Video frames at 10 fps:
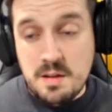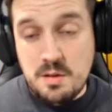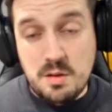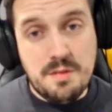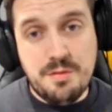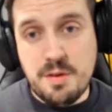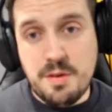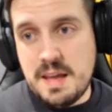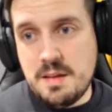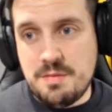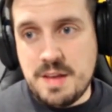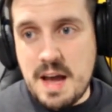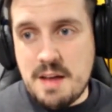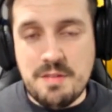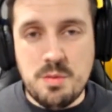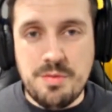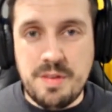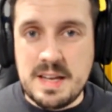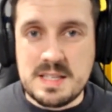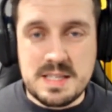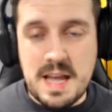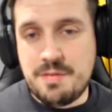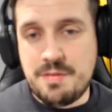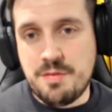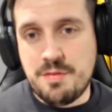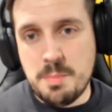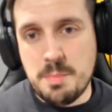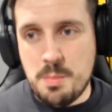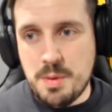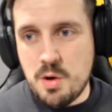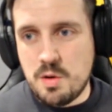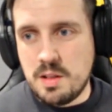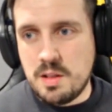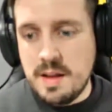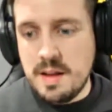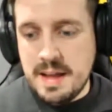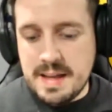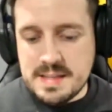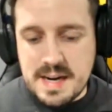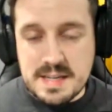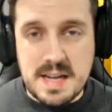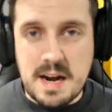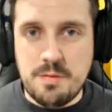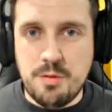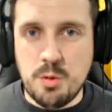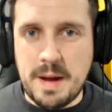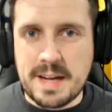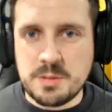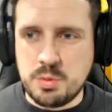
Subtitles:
Look, for me, if you have everyone fit, it's definitely Firpo and Bogle is our starting fullbacks.